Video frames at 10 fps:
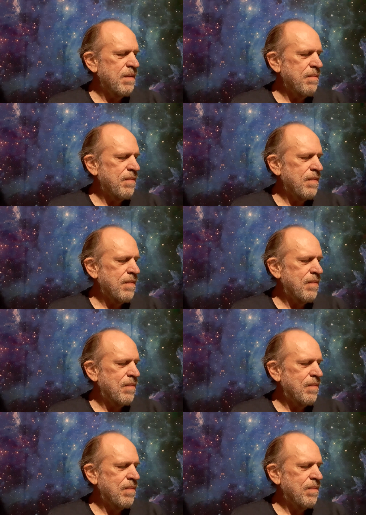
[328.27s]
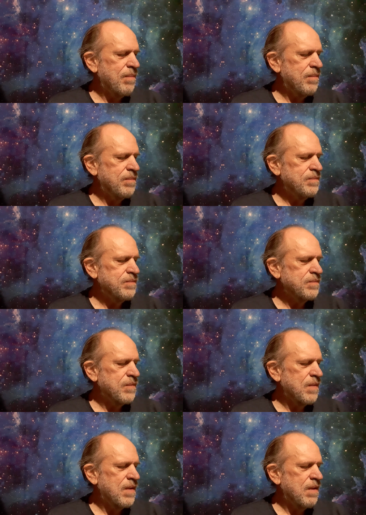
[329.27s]

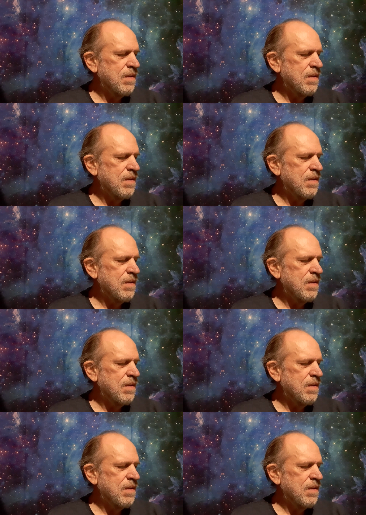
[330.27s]
[no speech]